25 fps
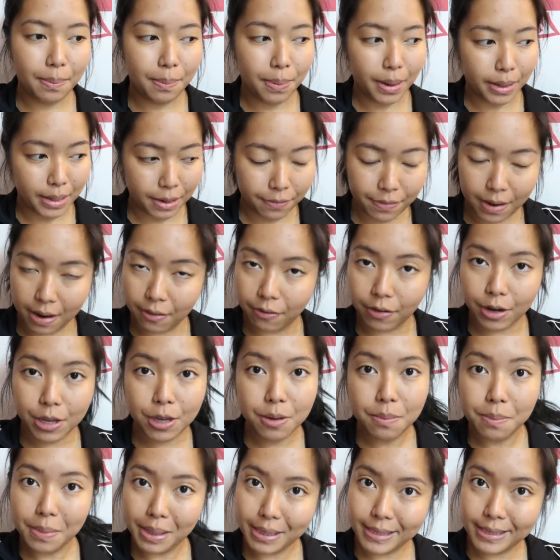But if ever
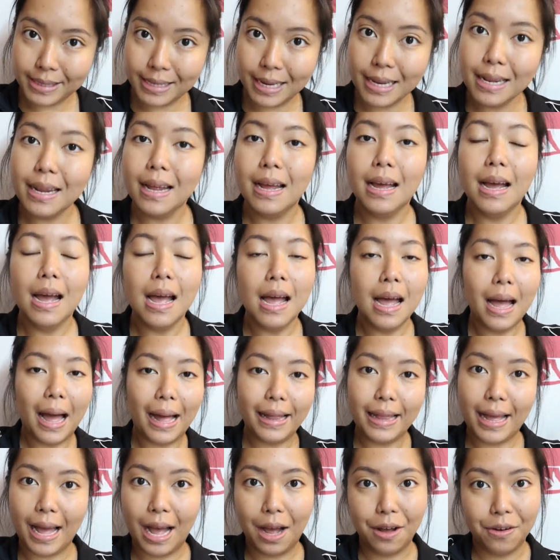you missed it,
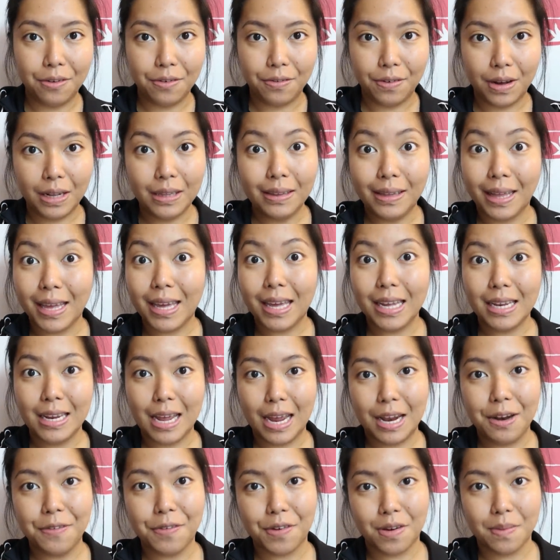I'll have a link in
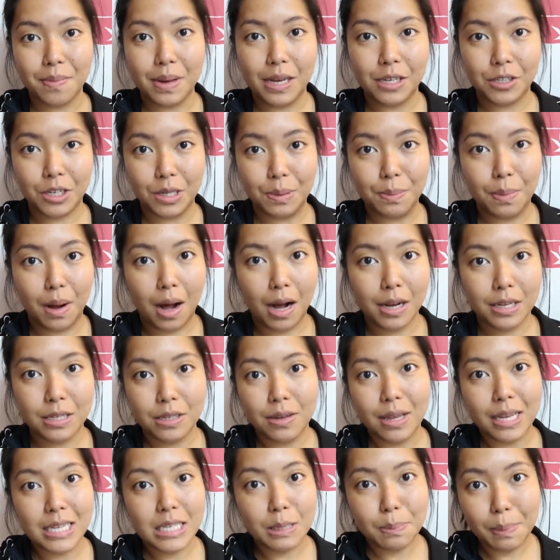the information box
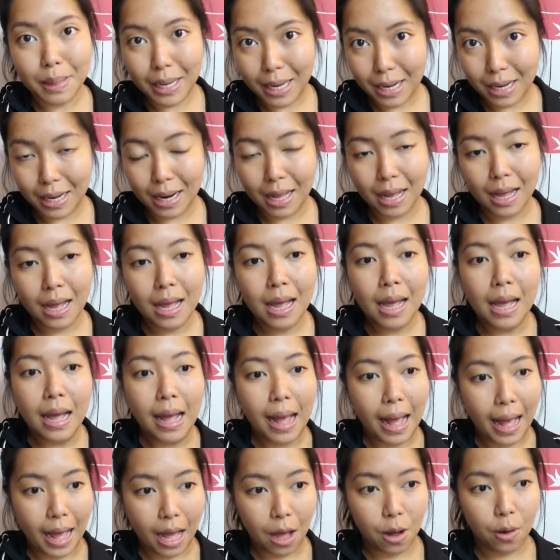to explain
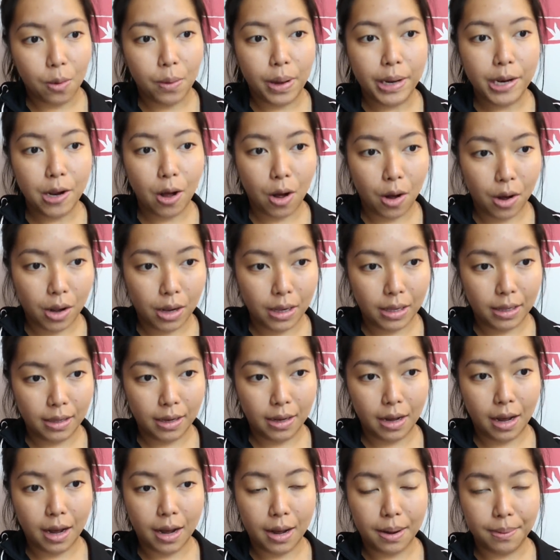how it all
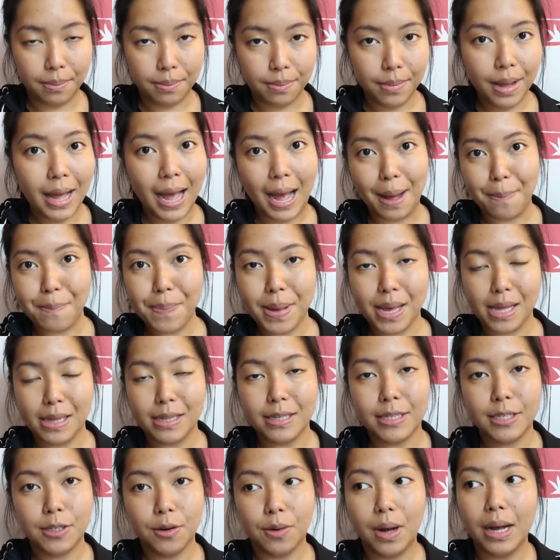happened.
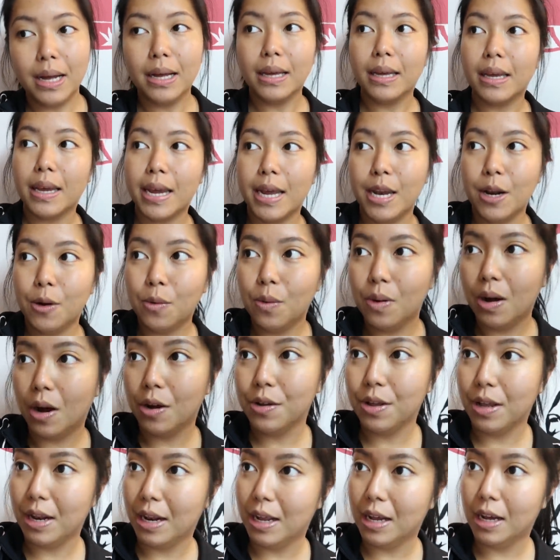So, ang
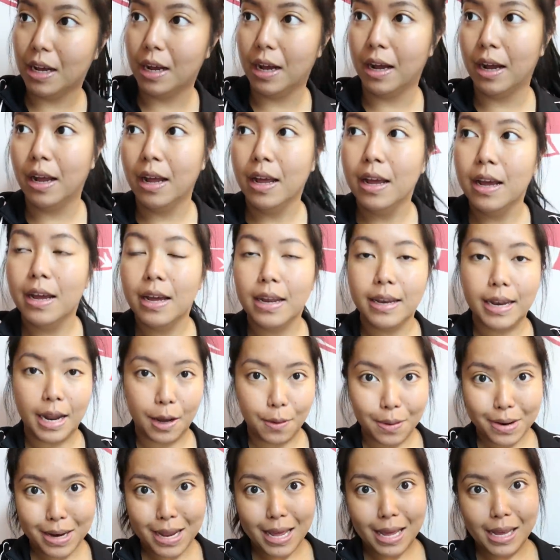kinukuha lang
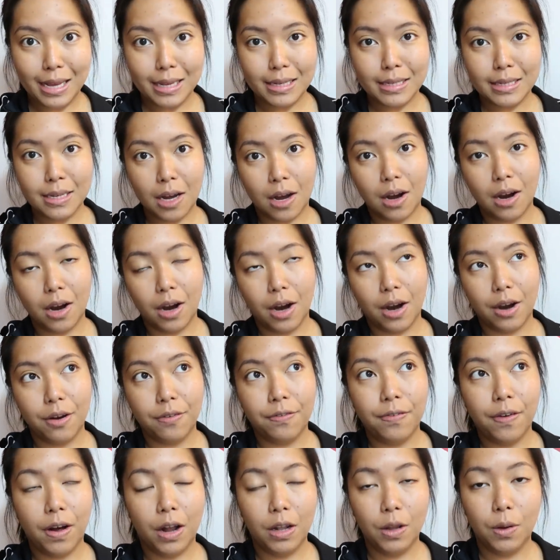nowadays are
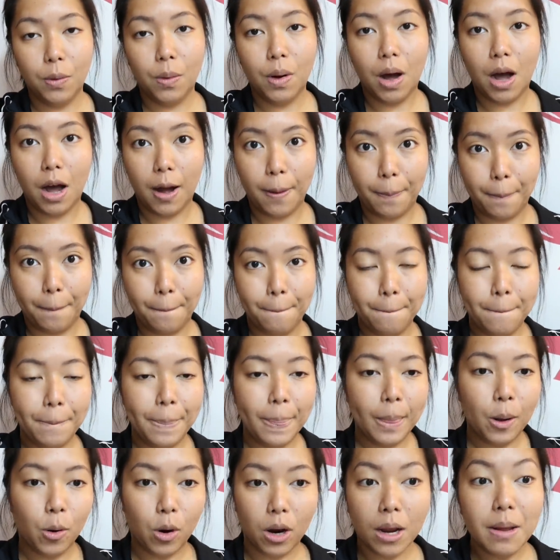follow-up
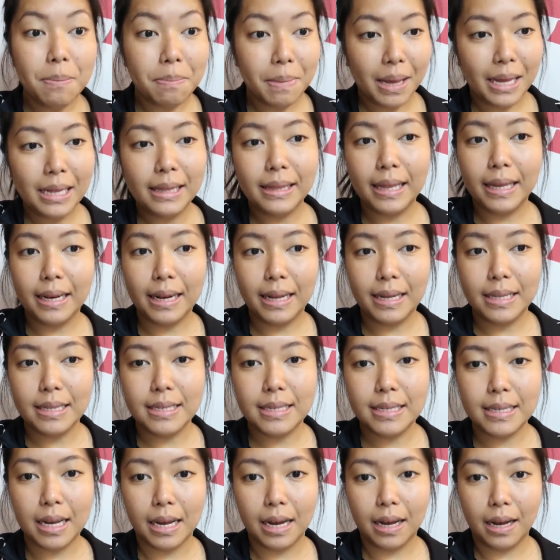or
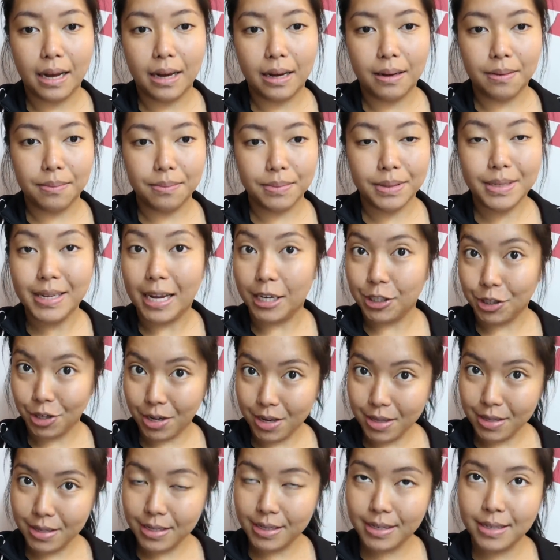maintenance
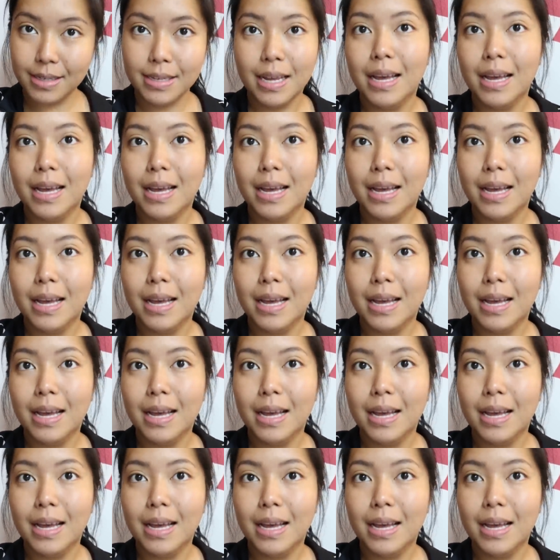sessions.